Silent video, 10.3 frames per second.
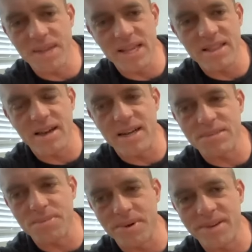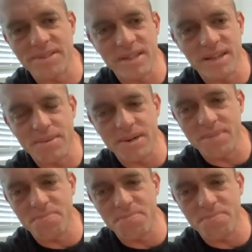I'm in the hospital, I in labor.